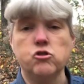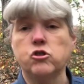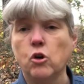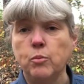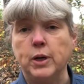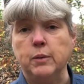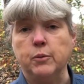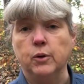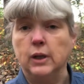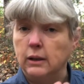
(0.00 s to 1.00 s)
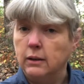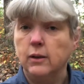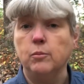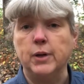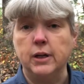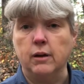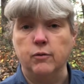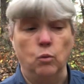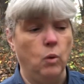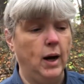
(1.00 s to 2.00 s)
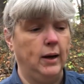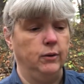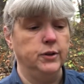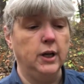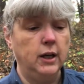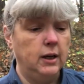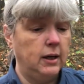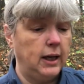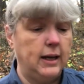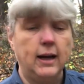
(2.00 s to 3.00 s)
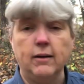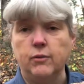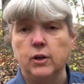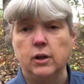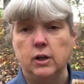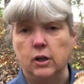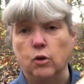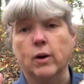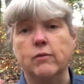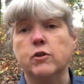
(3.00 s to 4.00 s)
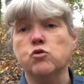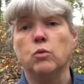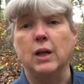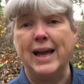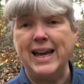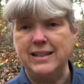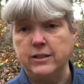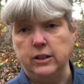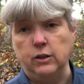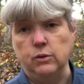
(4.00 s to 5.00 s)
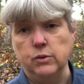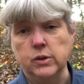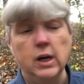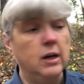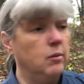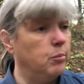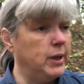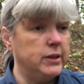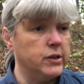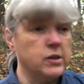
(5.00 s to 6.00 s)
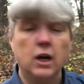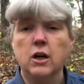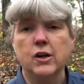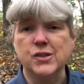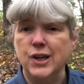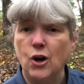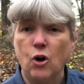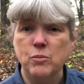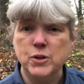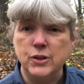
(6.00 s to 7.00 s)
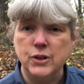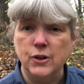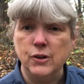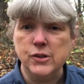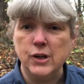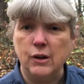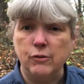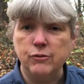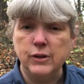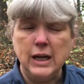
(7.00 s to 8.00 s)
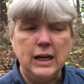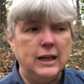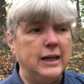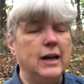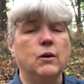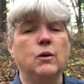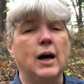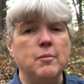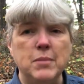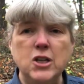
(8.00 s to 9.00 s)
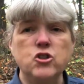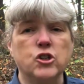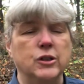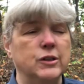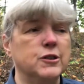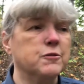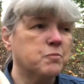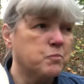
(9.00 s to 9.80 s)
show people a little bit of the wild and have a great visual aid to use, but does not cause any harm to the deer itself. Now, I mentioned